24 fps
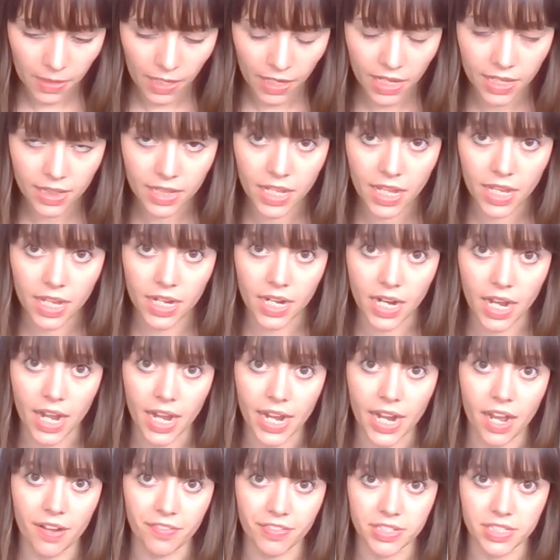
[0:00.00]
and then
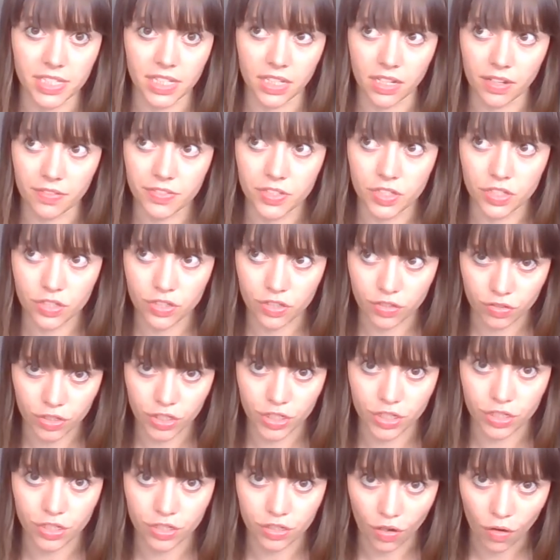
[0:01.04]
I obviously love
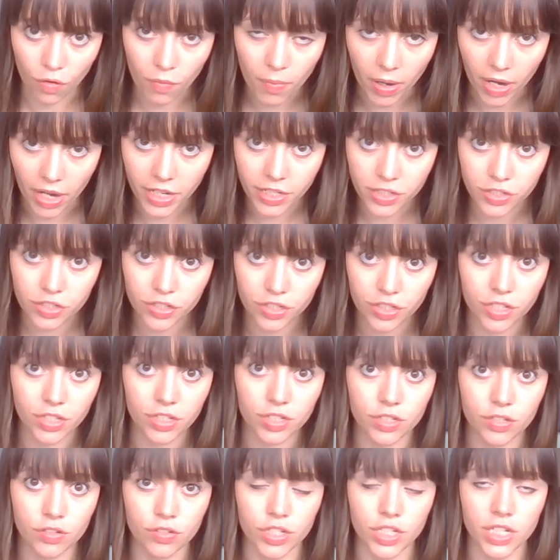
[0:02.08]
sushi so much. The
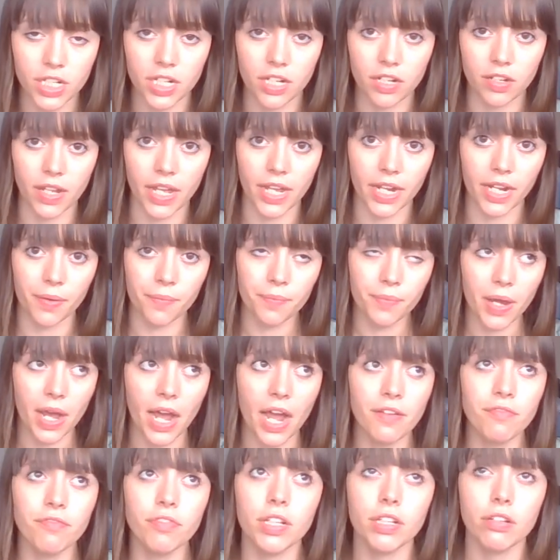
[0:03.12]
sushi here, like,
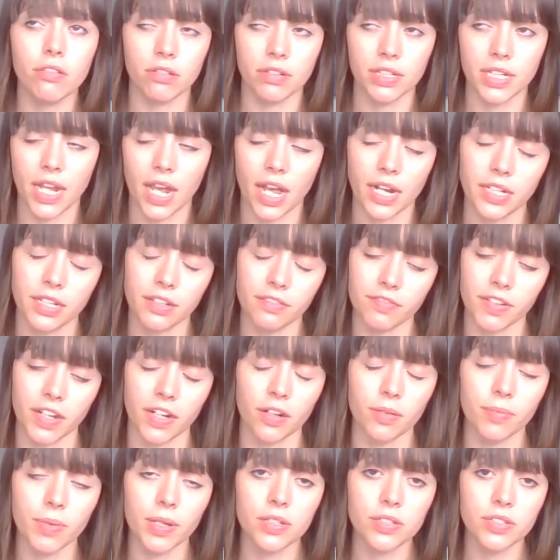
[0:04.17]
I've really only had
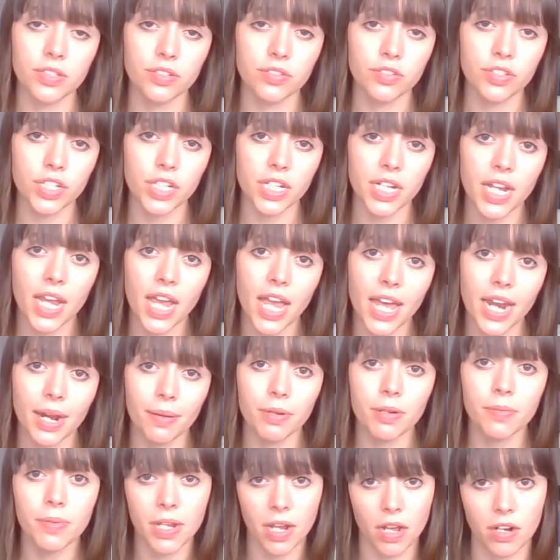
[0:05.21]
conveyor belt sushi. I'm
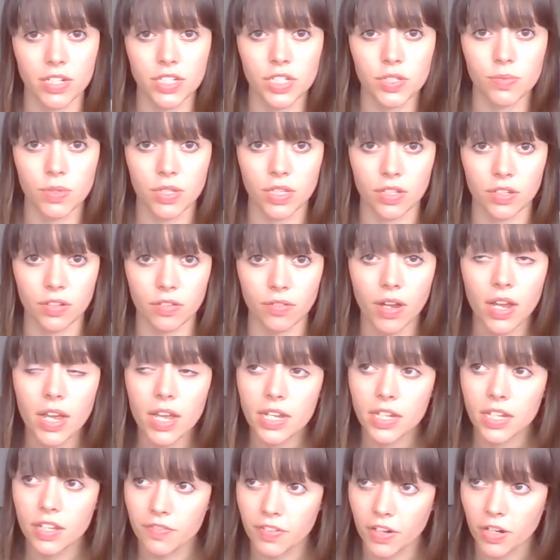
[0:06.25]
gonna be honest with you.
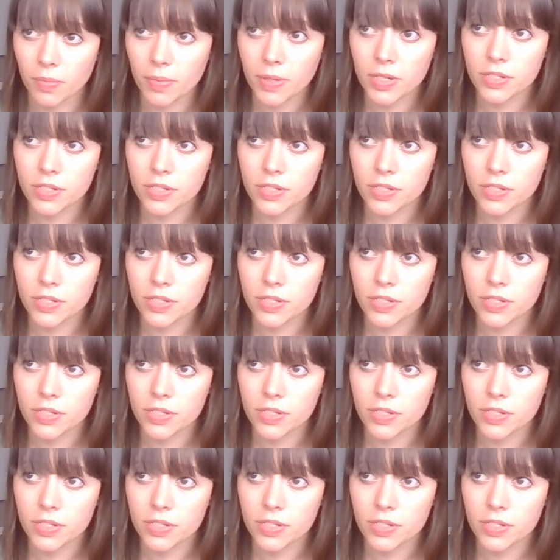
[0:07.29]
Conveyor